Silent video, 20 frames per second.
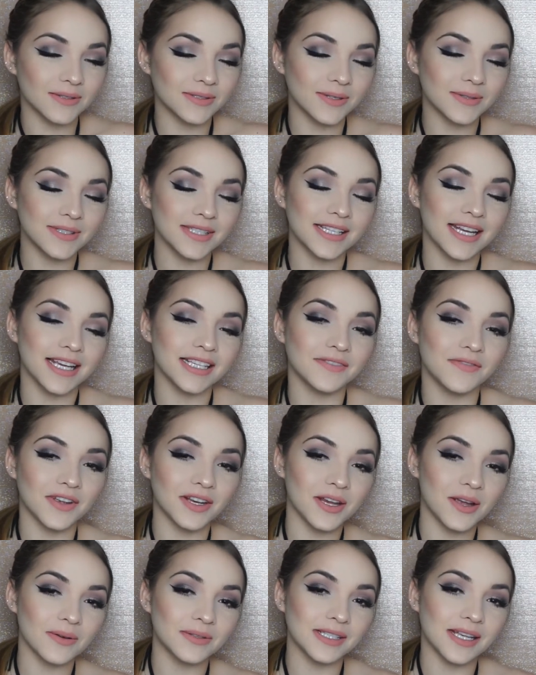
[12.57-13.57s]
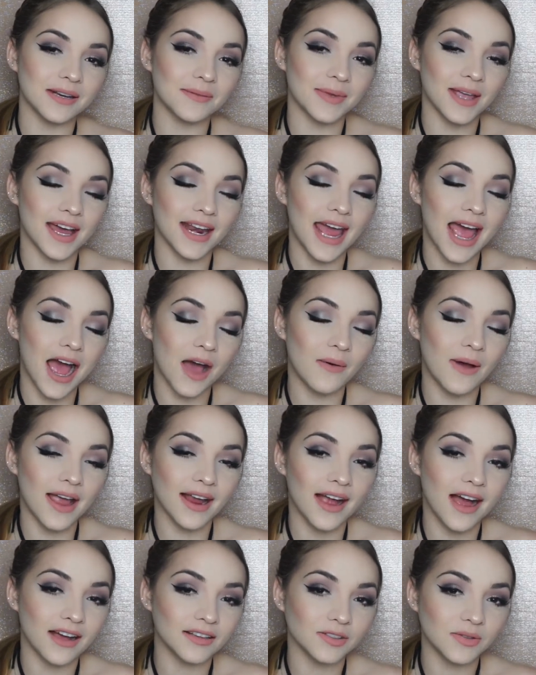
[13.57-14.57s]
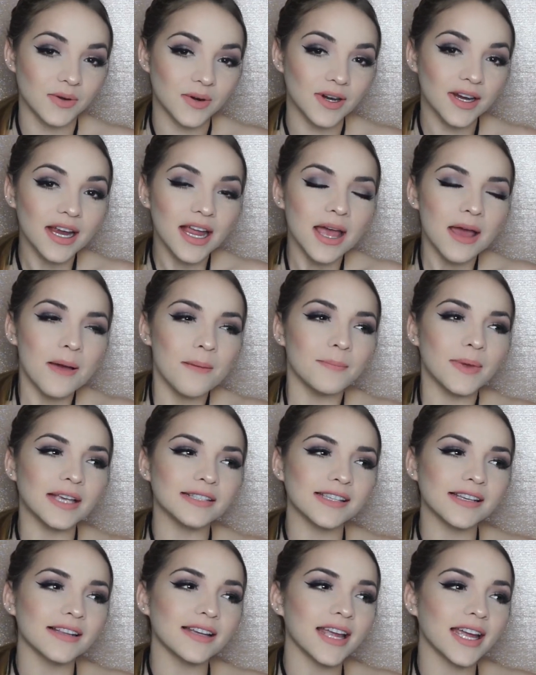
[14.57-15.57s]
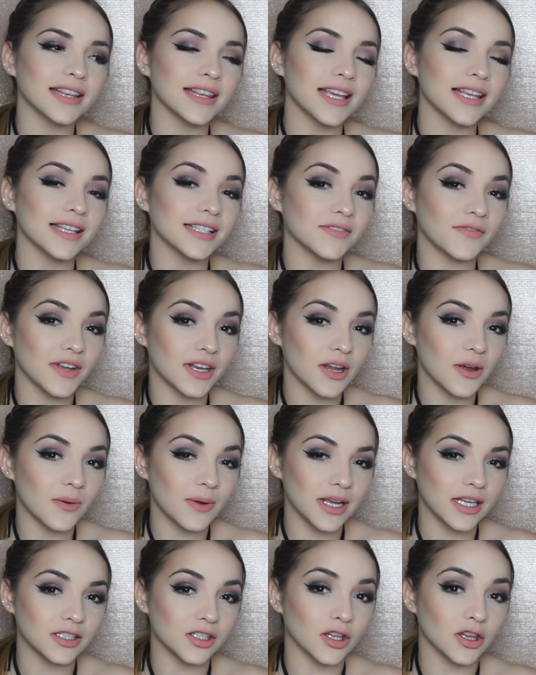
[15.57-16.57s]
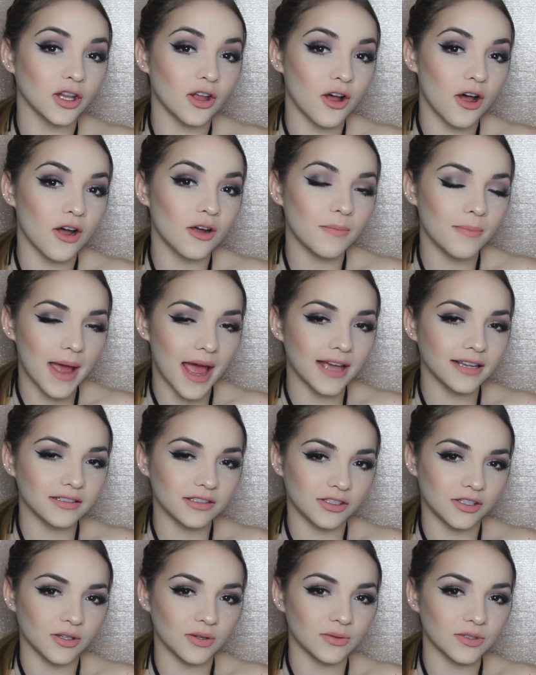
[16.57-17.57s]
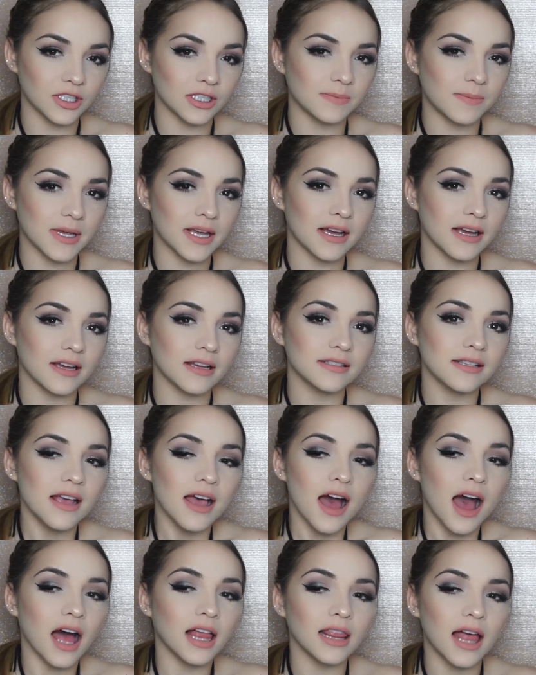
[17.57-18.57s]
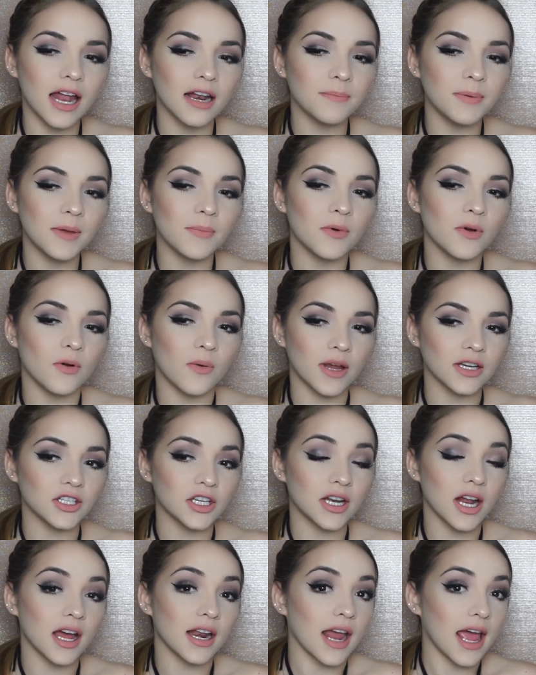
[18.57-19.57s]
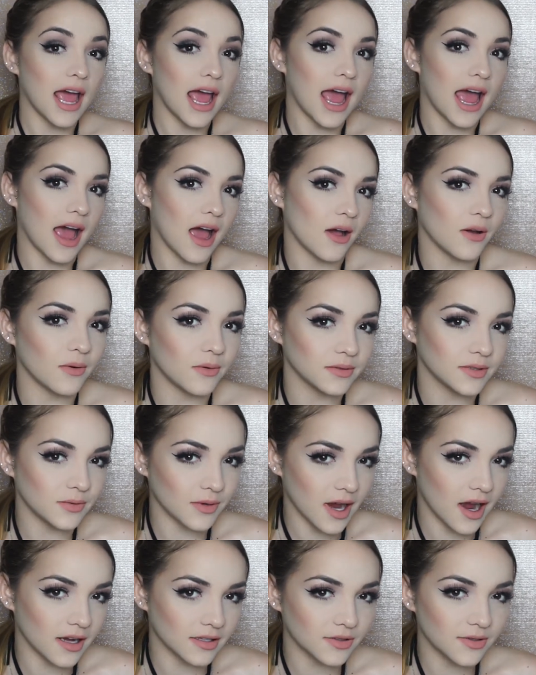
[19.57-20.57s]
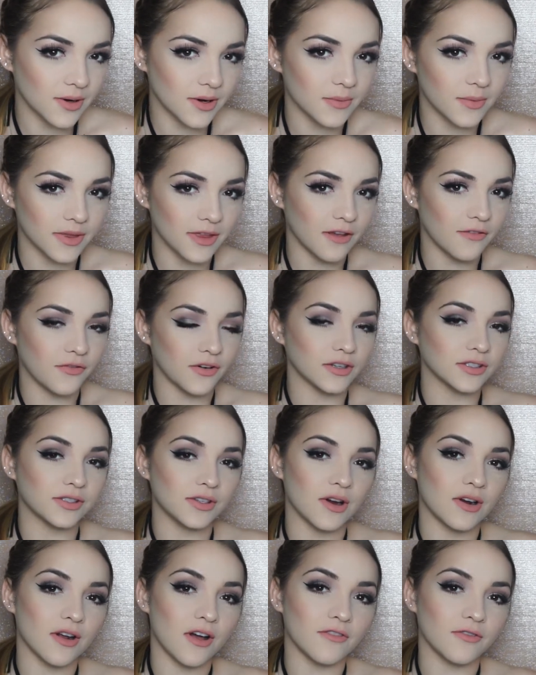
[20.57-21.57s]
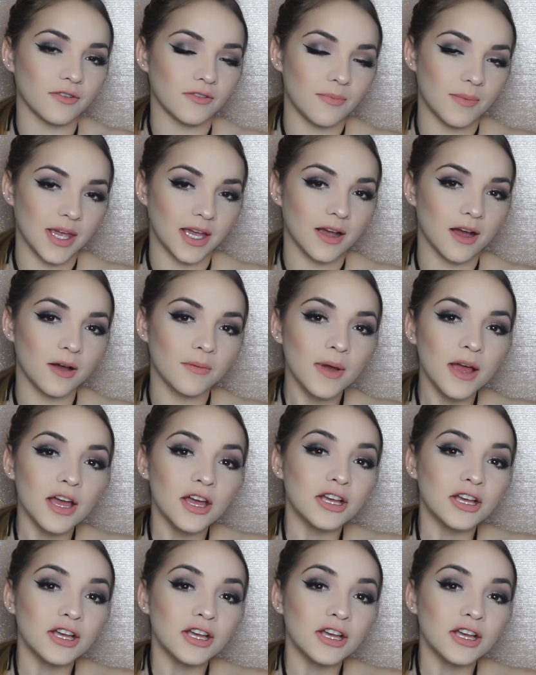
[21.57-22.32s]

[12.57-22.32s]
So today's video is going to be on how I contour. Basically, I think this video is long past due just because a lot of people question on how to contour when they first start off with makeup.